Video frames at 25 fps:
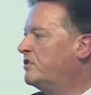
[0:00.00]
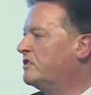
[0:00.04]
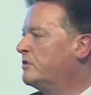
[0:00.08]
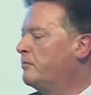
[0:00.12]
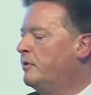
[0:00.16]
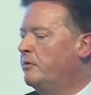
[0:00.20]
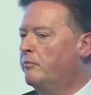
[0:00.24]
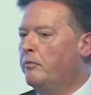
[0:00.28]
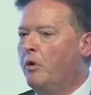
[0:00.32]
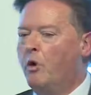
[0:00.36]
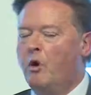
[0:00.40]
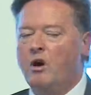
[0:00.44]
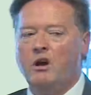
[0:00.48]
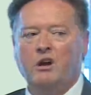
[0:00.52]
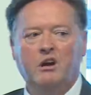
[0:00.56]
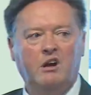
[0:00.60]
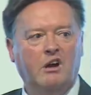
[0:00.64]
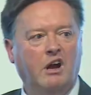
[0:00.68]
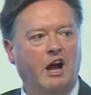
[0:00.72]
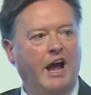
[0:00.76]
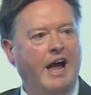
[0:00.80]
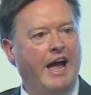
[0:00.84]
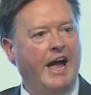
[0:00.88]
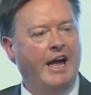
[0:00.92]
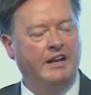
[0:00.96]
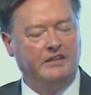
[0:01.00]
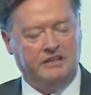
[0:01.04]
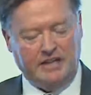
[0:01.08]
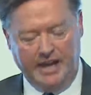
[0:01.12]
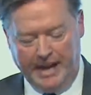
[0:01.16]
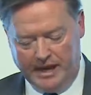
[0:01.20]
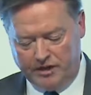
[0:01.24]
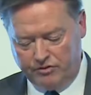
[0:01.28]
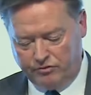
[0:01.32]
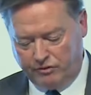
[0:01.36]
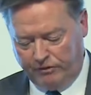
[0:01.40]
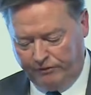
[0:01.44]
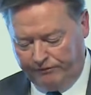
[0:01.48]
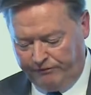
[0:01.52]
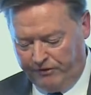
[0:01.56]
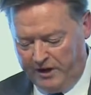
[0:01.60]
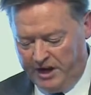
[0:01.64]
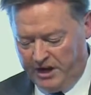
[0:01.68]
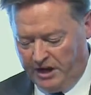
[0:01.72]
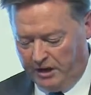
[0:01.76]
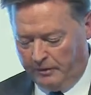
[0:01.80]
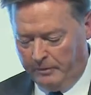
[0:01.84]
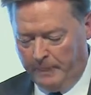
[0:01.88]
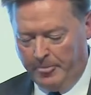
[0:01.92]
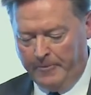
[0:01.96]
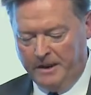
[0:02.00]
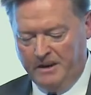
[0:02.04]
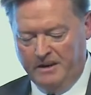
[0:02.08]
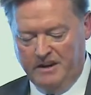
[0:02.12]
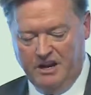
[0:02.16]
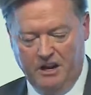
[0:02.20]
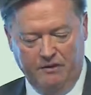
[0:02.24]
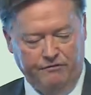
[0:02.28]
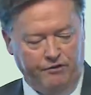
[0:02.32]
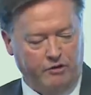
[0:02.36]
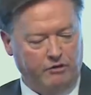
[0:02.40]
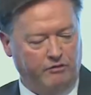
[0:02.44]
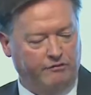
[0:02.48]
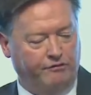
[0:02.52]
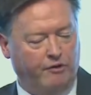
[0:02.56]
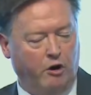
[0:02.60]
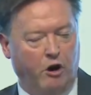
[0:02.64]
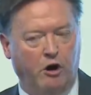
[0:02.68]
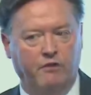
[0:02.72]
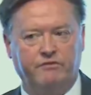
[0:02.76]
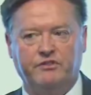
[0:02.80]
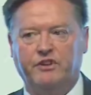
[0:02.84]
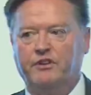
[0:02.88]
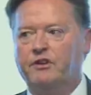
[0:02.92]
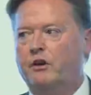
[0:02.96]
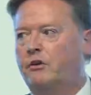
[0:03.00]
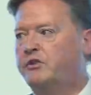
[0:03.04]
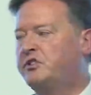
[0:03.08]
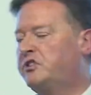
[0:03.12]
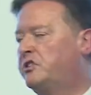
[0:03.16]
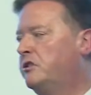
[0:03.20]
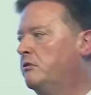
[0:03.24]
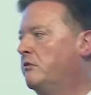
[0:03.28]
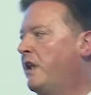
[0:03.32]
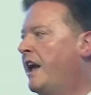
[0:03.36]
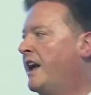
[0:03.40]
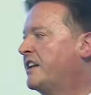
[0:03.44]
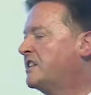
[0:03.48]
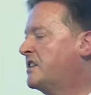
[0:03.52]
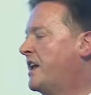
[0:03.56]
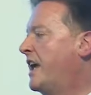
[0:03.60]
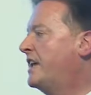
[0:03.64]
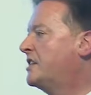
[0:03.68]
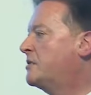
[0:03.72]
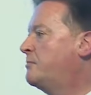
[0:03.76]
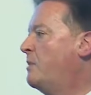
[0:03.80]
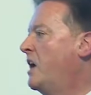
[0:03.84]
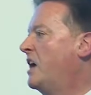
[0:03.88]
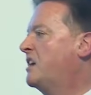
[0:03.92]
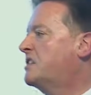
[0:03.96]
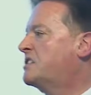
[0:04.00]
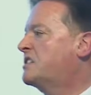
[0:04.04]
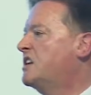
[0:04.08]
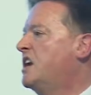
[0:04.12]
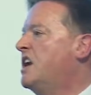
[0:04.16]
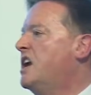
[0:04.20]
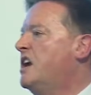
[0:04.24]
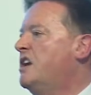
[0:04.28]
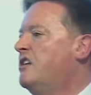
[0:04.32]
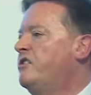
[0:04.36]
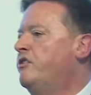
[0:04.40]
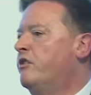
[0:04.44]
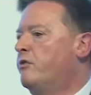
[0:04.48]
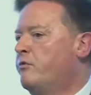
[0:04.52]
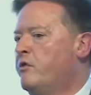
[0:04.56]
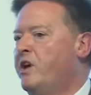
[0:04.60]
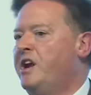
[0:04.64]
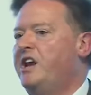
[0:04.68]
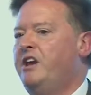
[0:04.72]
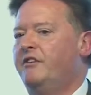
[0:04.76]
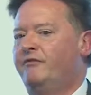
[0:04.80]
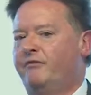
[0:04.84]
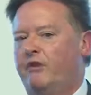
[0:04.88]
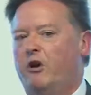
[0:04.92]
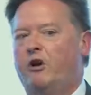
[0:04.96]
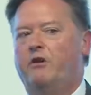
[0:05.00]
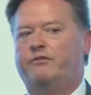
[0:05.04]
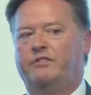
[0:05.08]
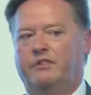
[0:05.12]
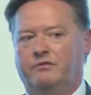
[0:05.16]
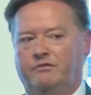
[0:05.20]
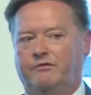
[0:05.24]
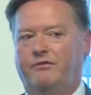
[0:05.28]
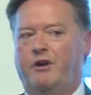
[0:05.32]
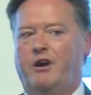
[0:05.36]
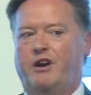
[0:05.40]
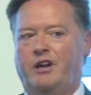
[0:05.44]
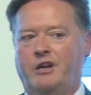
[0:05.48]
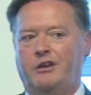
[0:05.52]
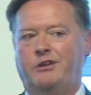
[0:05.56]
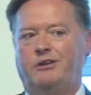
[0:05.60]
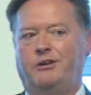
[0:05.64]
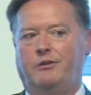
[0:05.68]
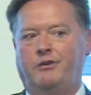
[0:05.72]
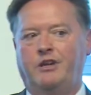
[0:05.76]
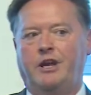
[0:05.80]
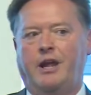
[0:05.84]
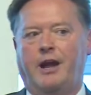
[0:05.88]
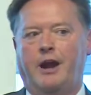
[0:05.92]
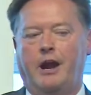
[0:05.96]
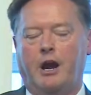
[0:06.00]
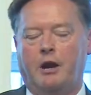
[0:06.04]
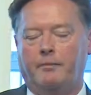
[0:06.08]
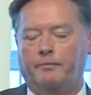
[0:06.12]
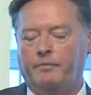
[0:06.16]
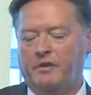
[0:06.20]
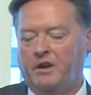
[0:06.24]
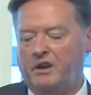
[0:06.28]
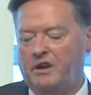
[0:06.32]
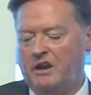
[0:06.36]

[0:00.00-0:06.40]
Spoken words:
is a bit more, and enteral feeding. Now, if you're involved in those 2 last aspects, you're really involved in very acute care.